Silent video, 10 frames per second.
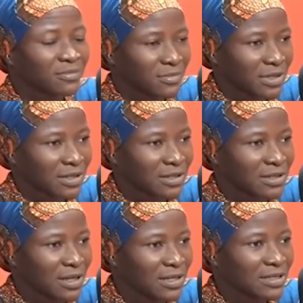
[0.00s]
Okay. What's
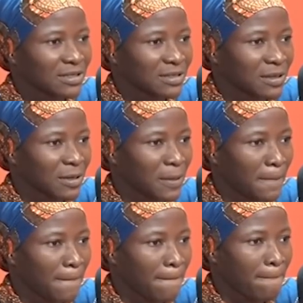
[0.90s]
the step before free
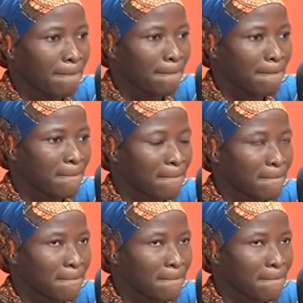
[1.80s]
chrome? Nobody say.